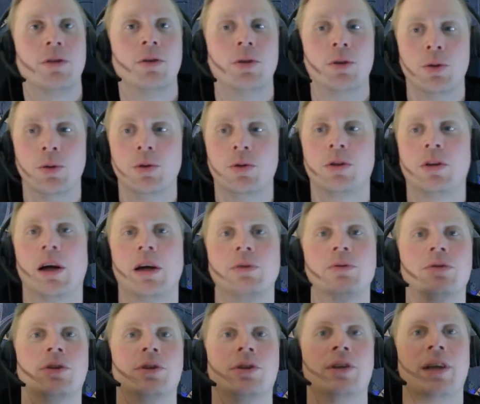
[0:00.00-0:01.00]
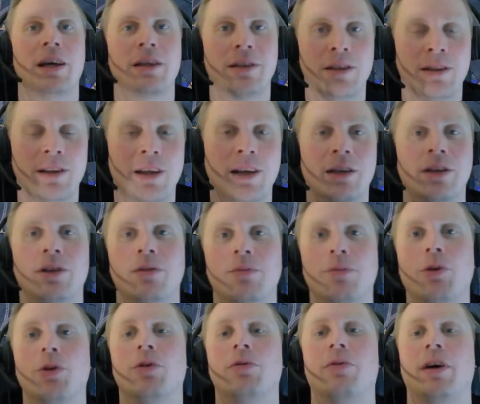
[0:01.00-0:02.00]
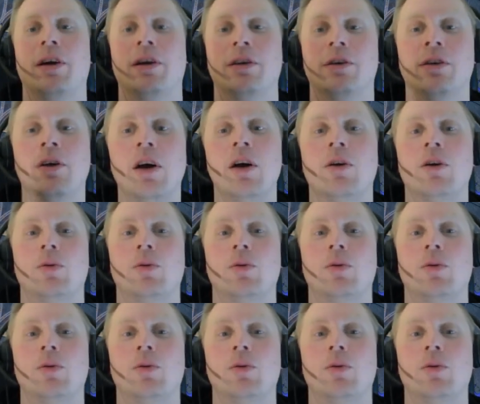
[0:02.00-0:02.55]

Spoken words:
to counter that negative modifier,